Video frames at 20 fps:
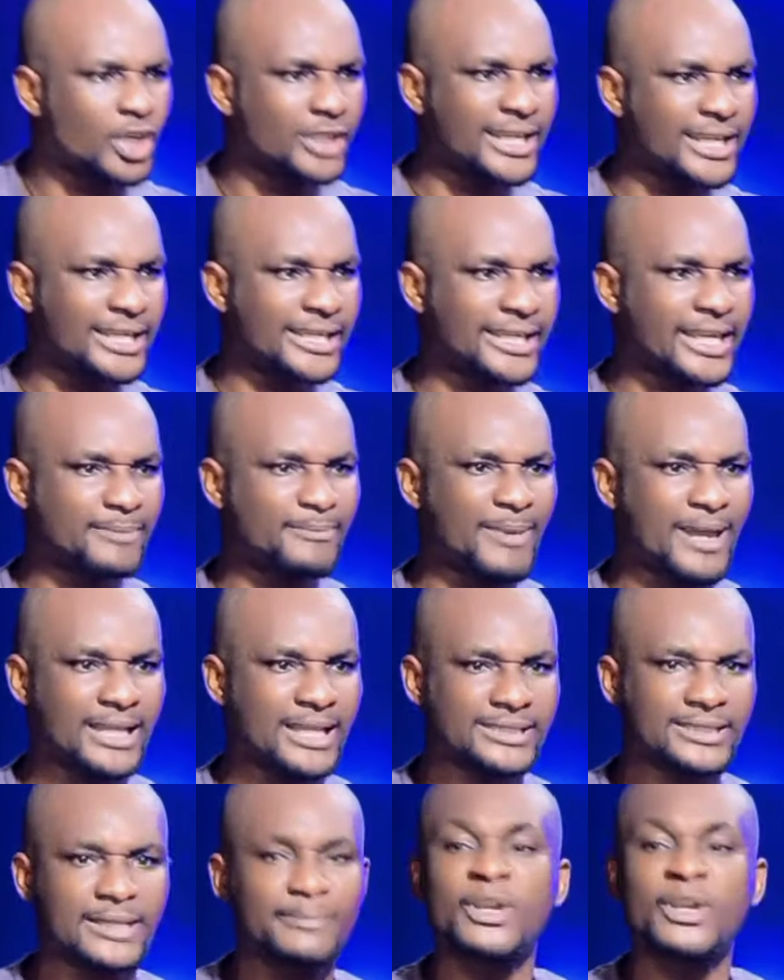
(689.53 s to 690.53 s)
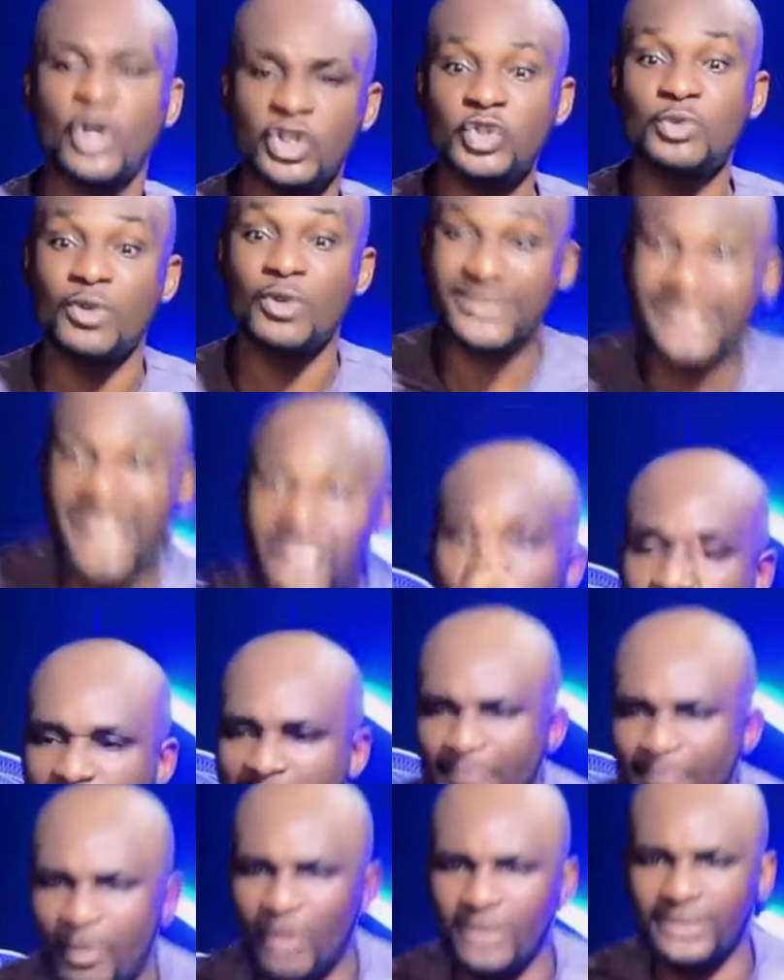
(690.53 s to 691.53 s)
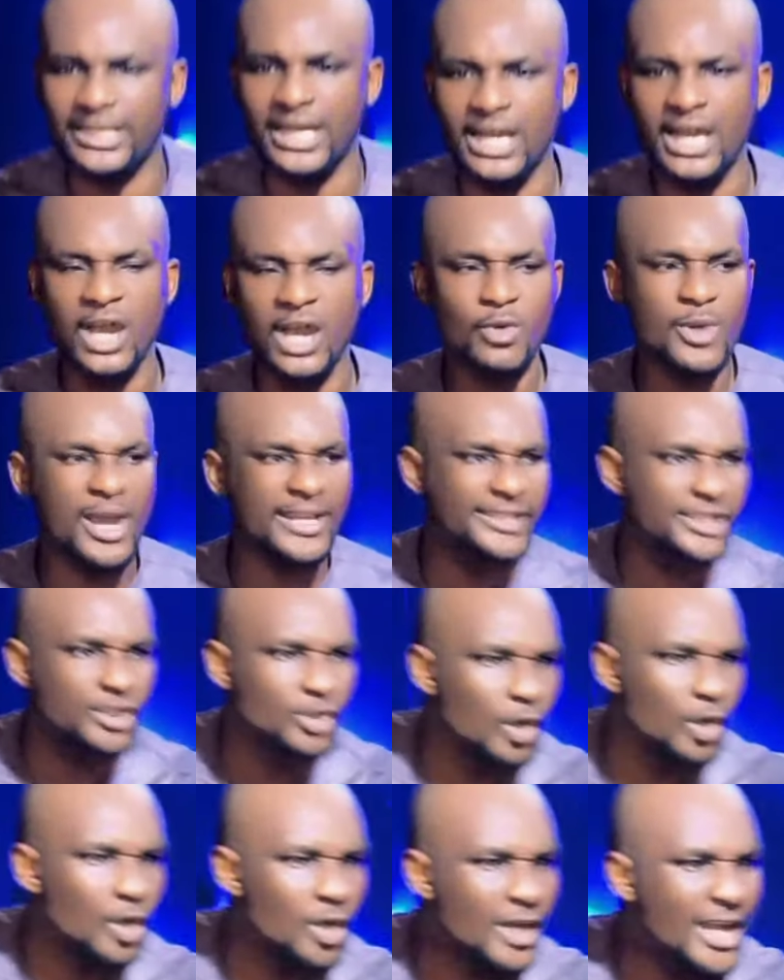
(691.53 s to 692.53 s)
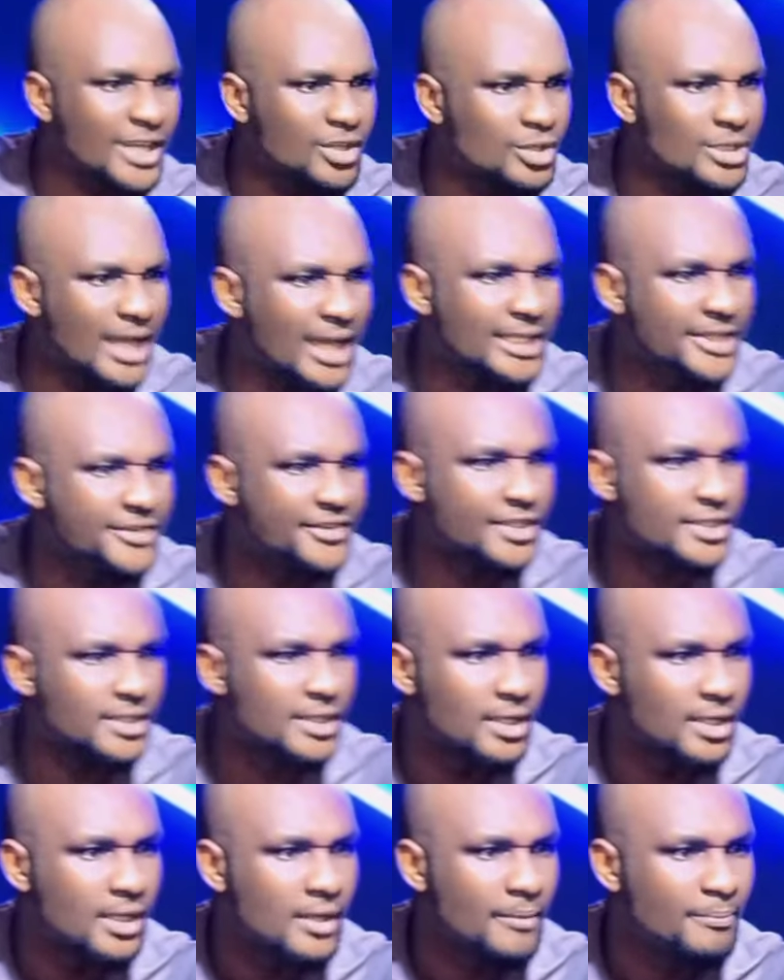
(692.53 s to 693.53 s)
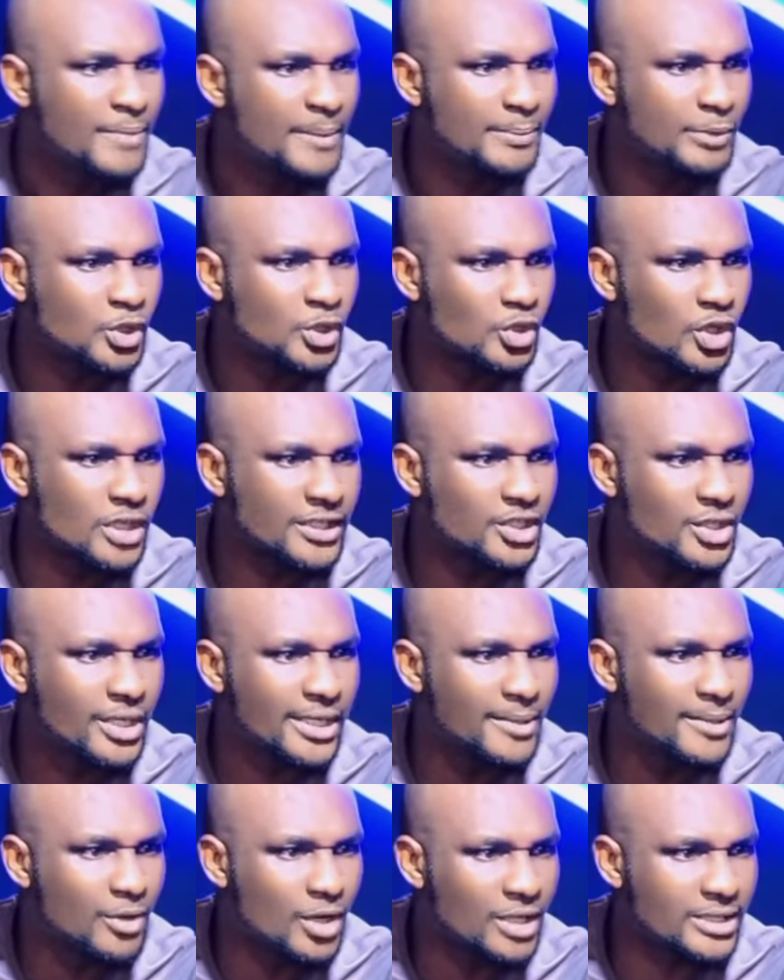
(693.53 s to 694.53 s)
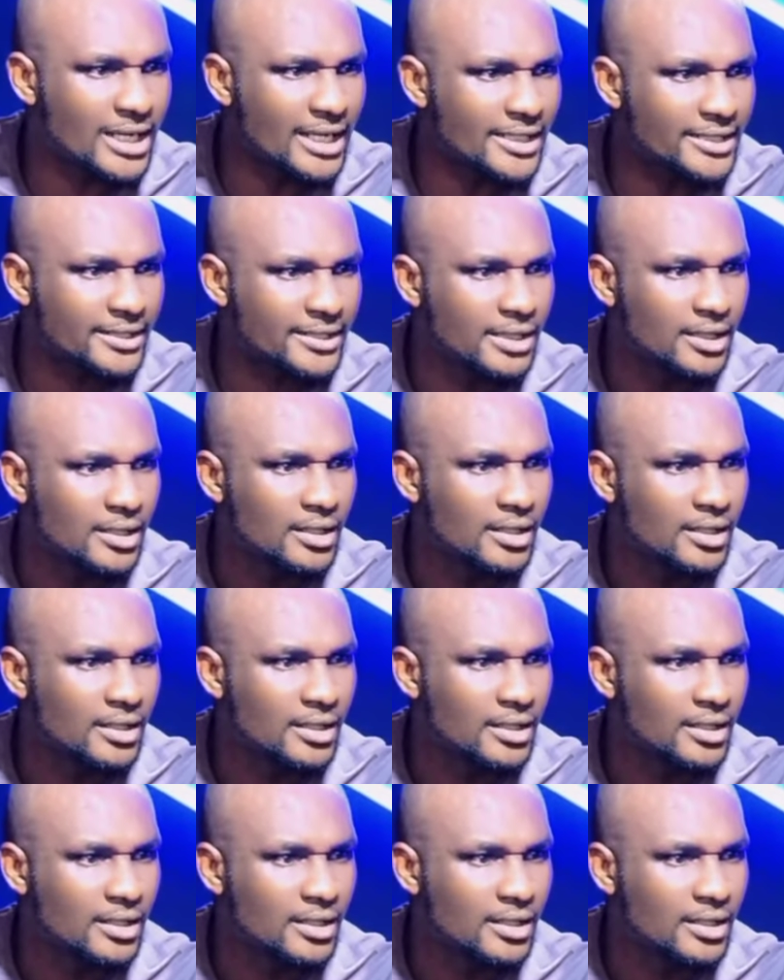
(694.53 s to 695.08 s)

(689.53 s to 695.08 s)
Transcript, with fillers: your delicate balance, because you must get to that point where it is no longer you that lives. People should not see you again with Christ.